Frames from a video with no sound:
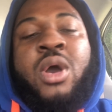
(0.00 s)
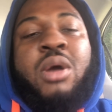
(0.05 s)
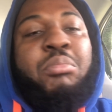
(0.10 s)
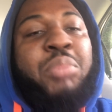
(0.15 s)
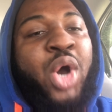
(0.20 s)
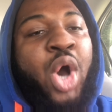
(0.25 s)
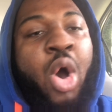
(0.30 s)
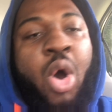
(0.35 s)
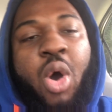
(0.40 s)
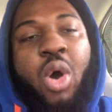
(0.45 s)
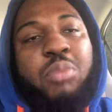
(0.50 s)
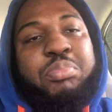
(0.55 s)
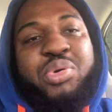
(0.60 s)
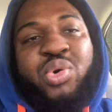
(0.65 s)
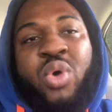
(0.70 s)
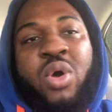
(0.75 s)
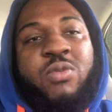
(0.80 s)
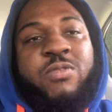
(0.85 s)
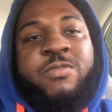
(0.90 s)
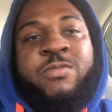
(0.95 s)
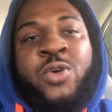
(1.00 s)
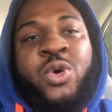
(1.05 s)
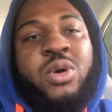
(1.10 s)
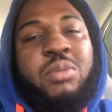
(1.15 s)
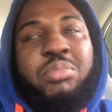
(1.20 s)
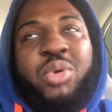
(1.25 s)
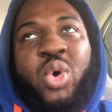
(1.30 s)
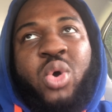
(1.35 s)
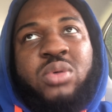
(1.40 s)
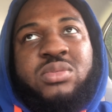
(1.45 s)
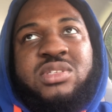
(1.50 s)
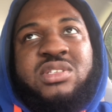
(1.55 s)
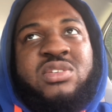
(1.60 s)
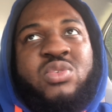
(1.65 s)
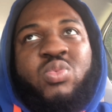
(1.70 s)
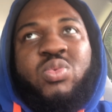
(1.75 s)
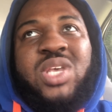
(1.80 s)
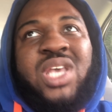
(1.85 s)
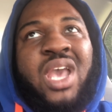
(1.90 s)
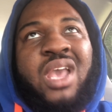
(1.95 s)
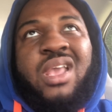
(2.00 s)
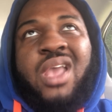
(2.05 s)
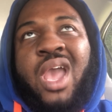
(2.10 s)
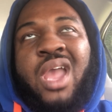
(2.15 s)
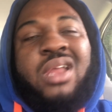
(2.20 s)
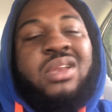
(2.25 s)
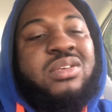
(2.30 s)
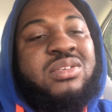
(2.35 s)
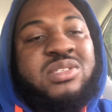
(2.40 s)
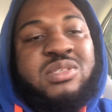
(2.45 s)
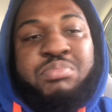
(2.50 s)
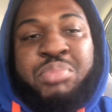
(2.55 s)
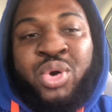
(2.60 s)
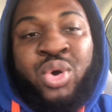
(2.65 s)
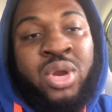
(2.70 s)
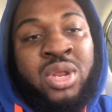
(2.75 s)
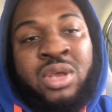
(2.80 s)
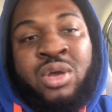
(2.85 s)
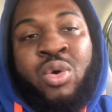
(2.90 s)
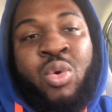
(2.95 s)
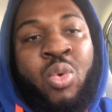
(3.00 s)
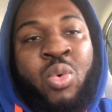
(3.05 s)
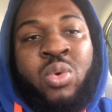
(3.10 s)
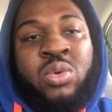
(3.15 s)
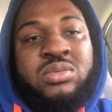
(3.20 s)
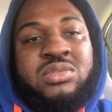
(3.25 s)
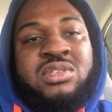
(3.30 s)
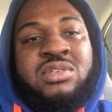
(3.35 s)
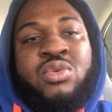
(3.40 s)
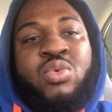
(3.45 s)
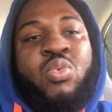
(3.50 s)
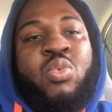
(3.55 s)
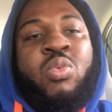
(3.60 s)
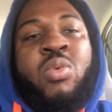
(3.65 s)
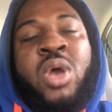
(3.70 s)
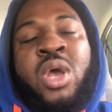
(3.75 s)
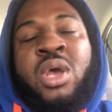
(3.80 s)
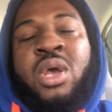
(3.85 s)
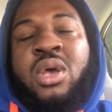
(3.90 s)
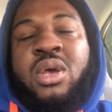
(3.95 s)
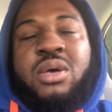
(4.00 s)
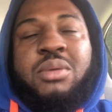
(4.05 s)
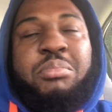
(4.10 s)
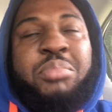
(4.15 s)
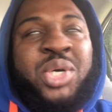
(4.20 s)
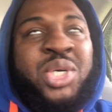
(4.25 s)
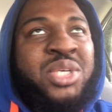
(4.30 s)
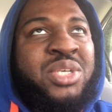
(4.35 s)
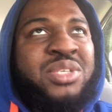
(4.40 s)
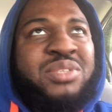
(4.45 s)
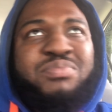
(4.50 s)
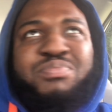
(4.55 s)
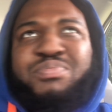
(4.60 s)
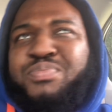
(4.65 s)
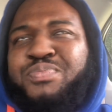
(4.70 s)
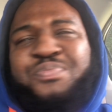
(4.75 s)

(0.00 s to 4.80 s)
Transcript: But All-Pro Football 2K8 is pretty cool, too. But